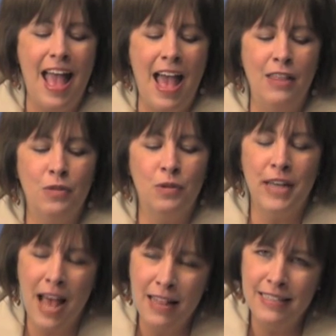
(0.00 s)
And the
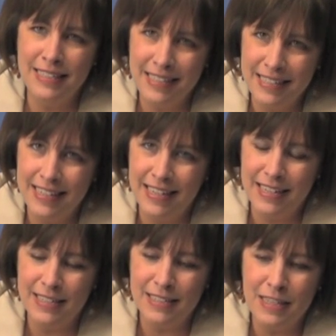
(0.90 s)
reality
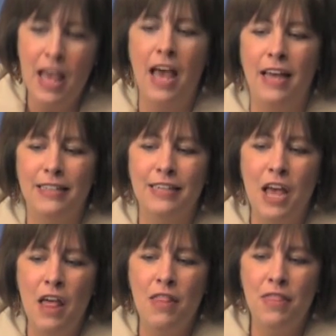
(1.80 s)
is that
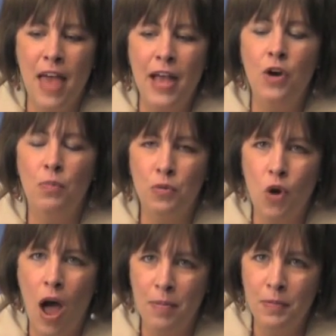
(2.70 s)
they are
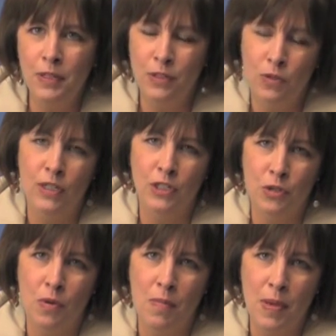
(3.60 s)
probably going
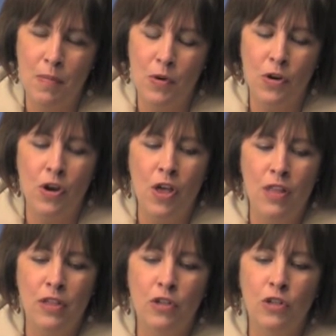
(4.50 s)
to remember
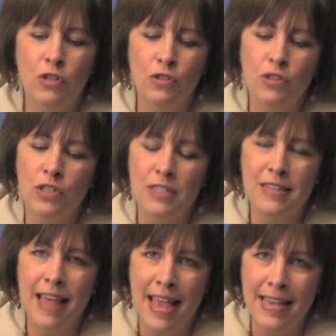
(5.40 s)
the conclusions
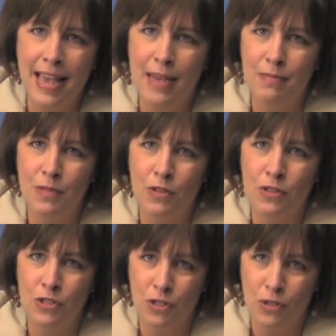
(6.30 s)
they came
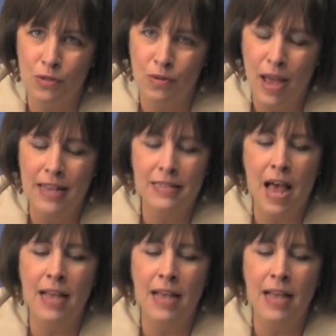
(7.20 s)
to as